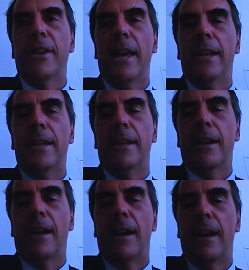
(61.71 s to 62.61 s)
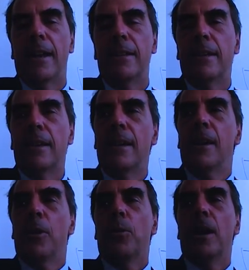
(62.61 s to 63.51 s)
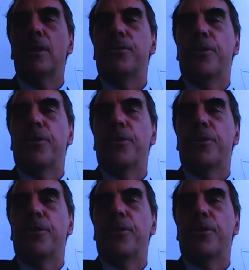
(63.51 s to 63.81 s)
any kind was